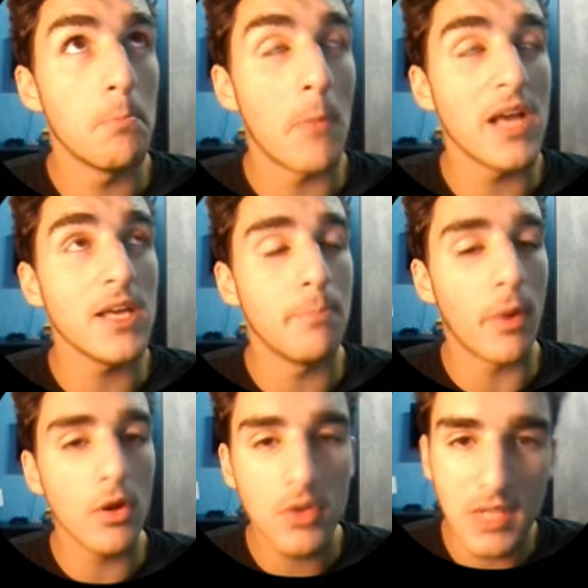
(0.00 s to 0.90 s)

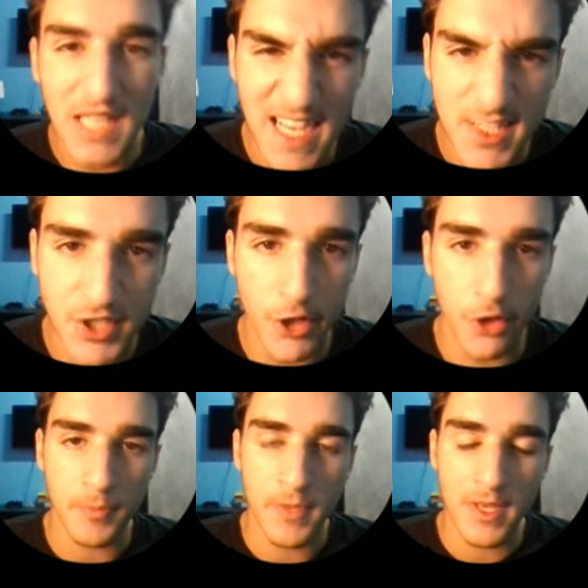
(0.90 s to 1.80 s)
my bulk last
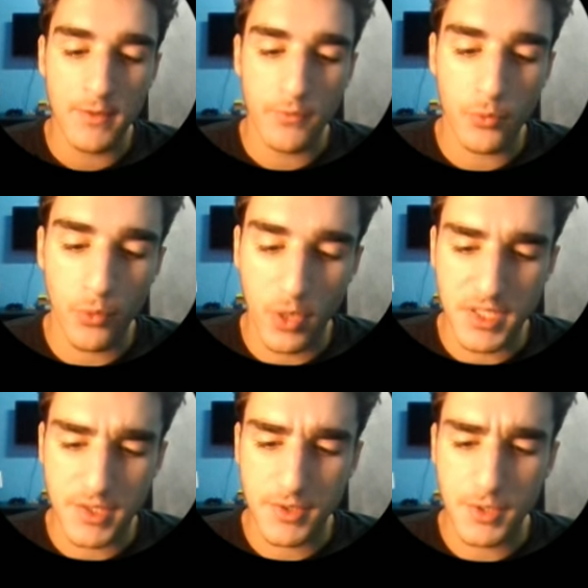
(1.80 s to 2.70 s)
year
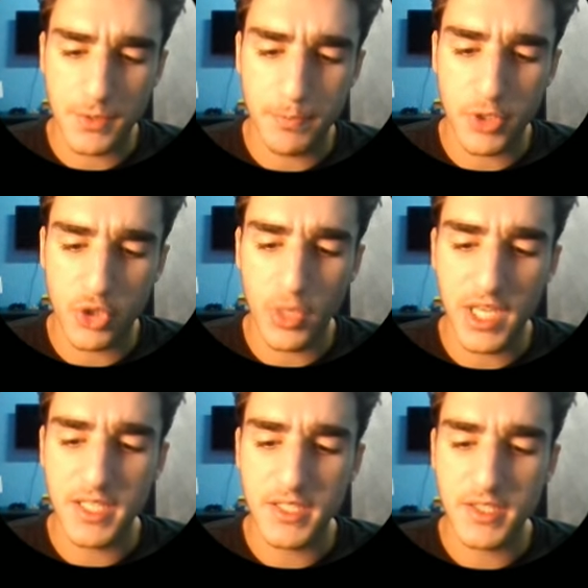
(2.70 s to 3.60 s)
was
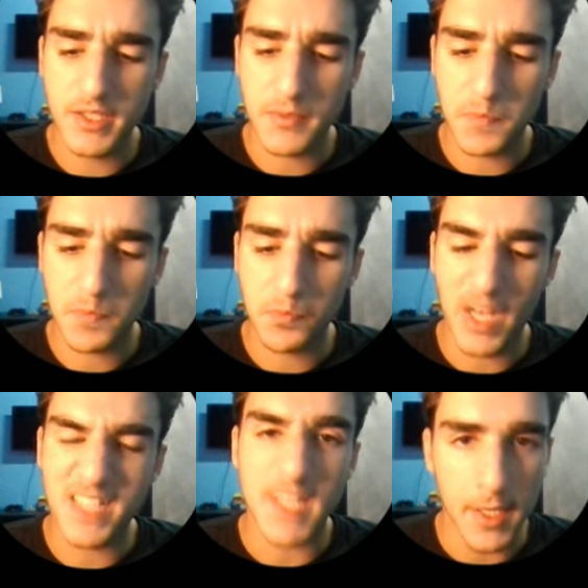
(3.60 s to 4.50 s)
between,
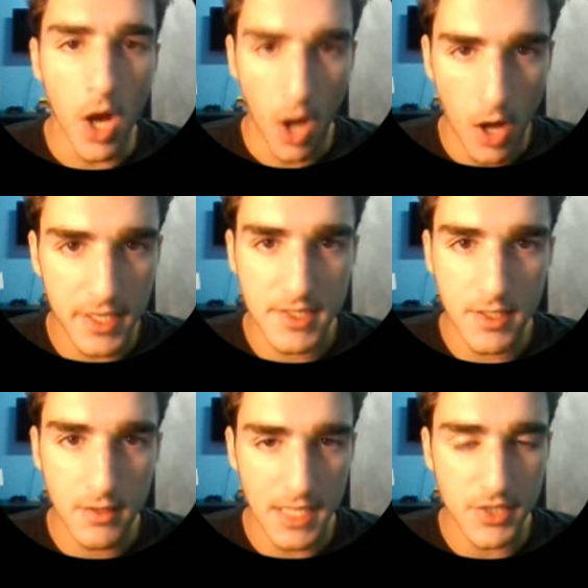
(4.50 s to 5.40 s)
I'd say,
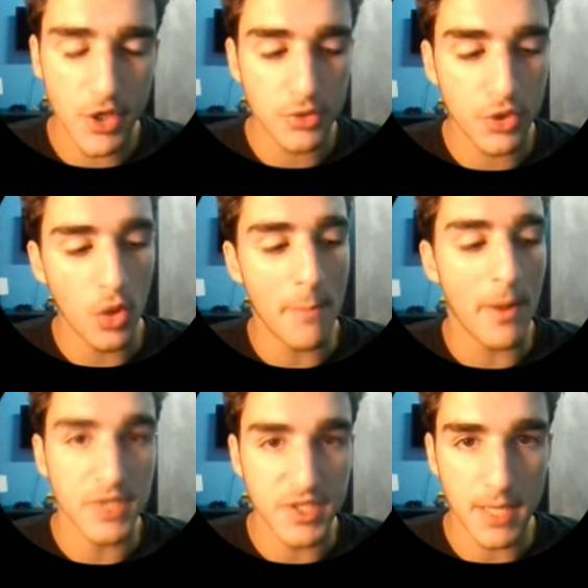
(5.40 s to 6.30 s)
August last year till
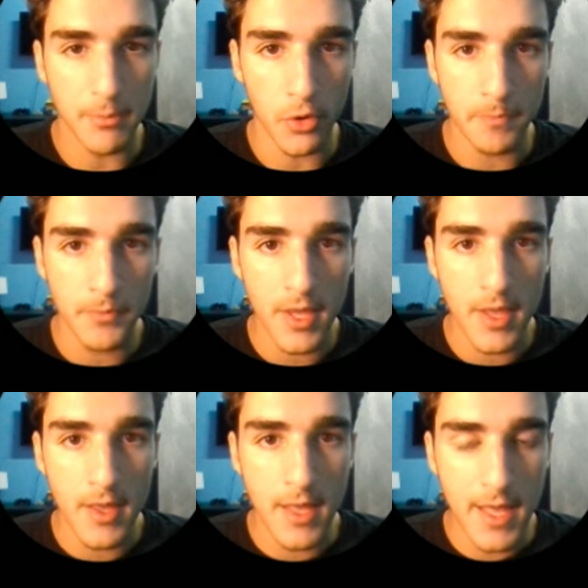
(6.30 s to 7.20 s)
about December.
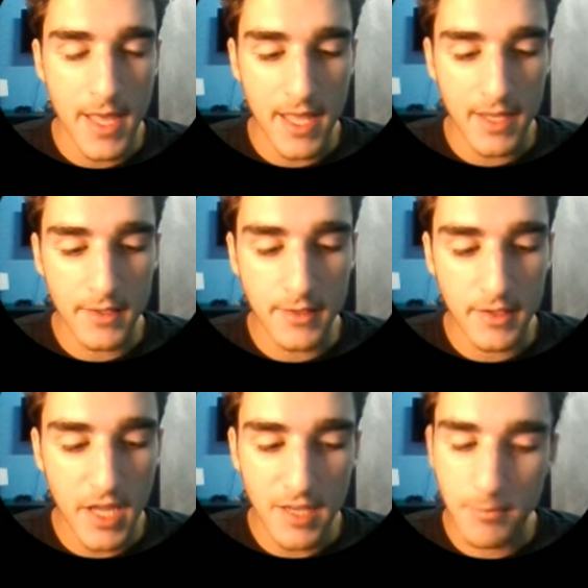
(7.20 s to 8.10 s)

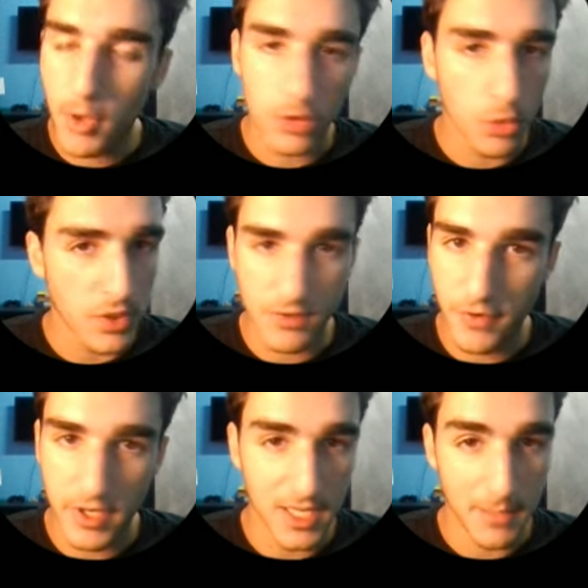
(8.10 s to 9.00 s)
And that bulk
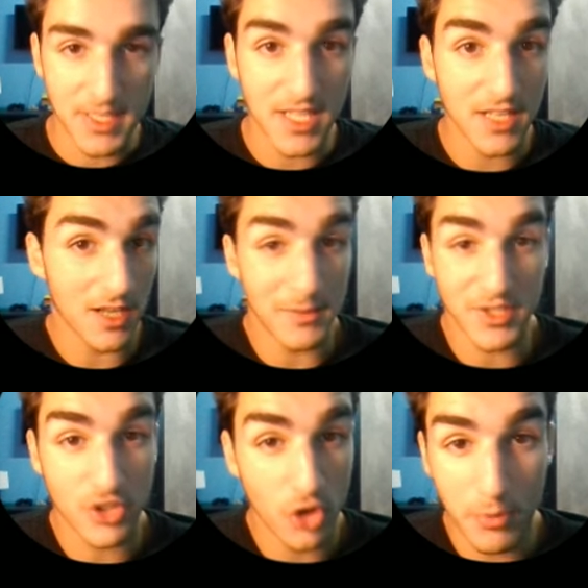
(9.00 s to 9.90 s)
was fucking amazing. It got
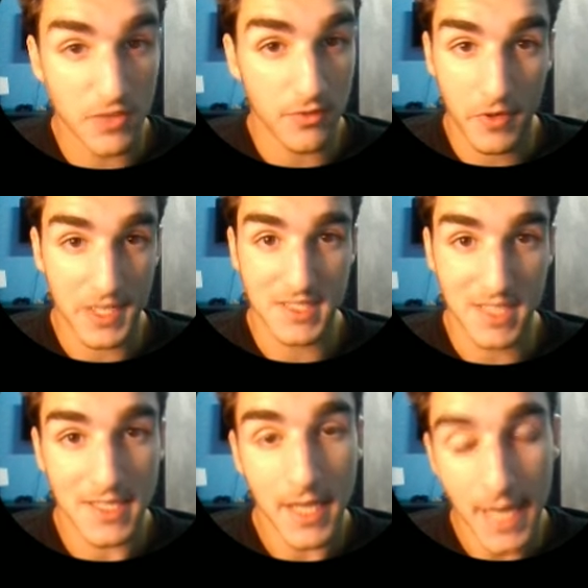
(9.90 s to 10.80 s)
me so much of the
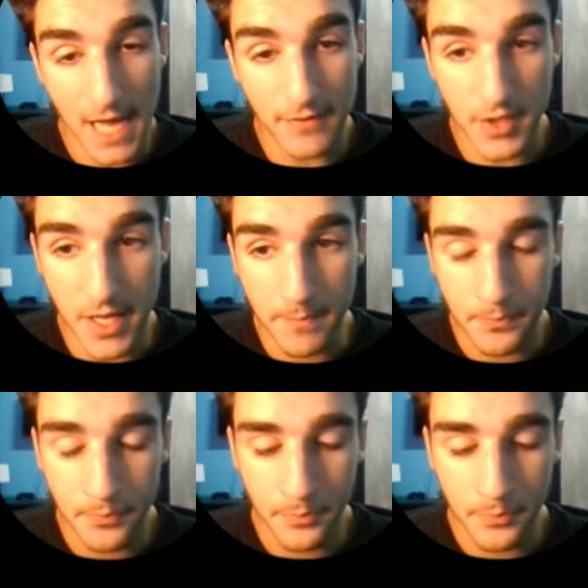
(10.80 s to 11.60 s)
fucking size that I have today.